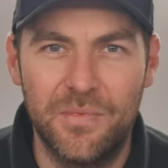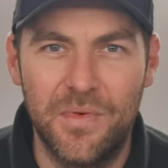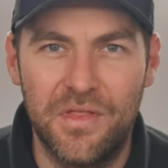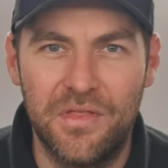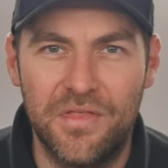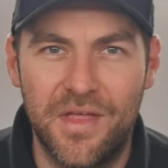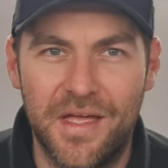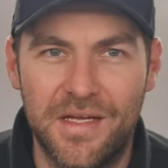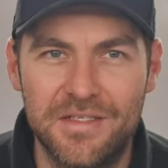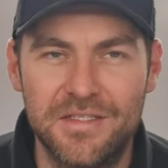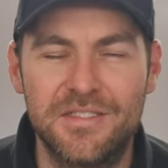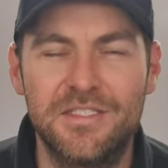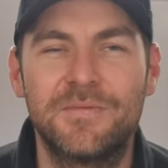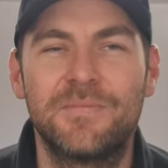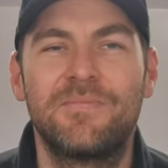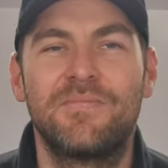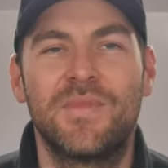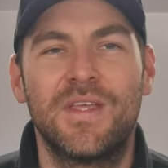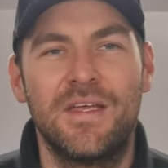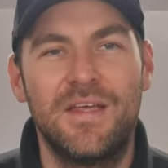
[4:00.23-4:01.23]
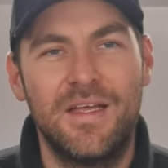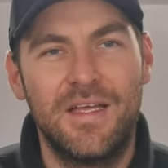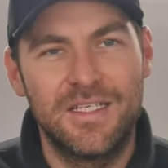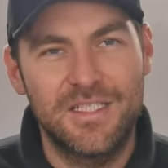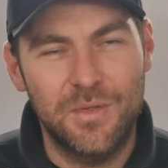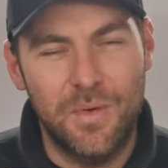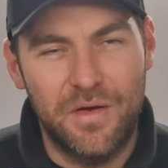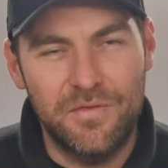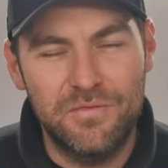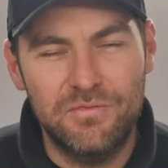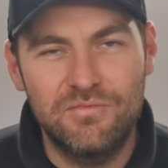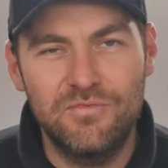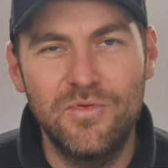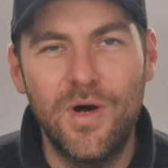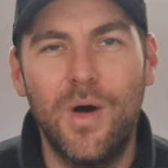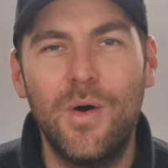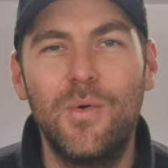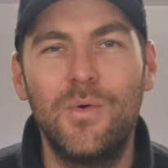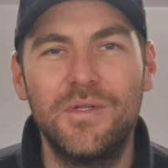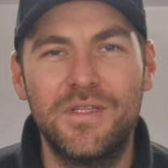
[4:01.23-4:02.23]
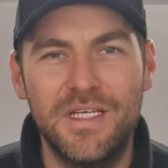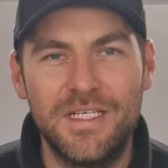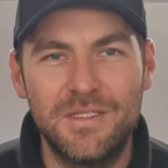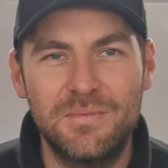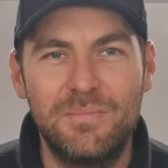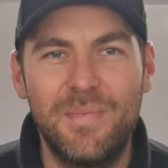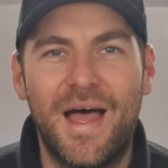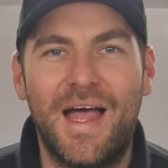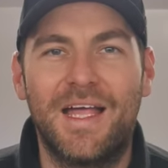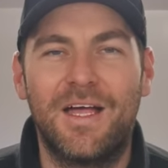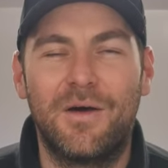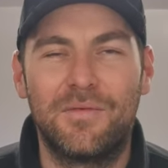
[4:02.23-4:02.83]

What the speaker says: with things. So I've rolled this back.